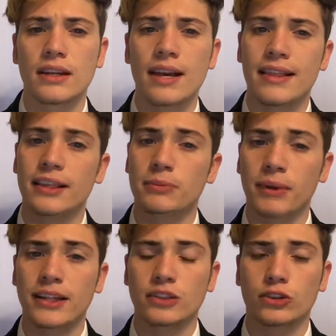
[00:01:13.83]
These
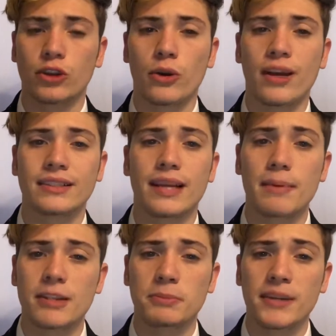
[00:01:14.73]
plates are known as
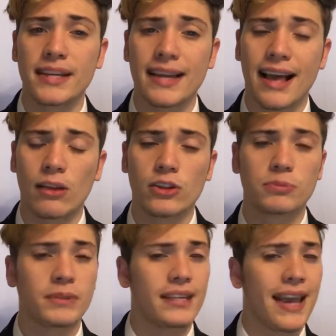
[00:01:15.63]
MSB and
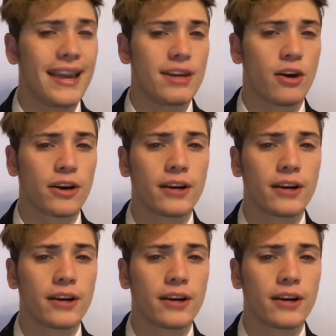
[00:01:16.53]
LSB agar.